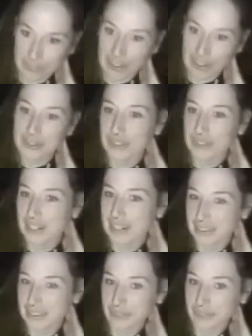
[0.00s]
you're able
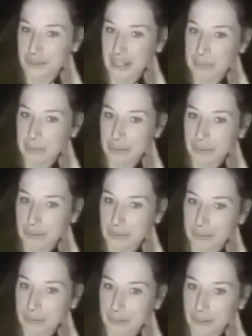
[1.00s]
to look past
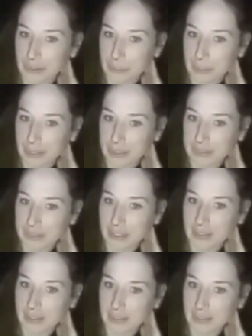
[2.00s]
that and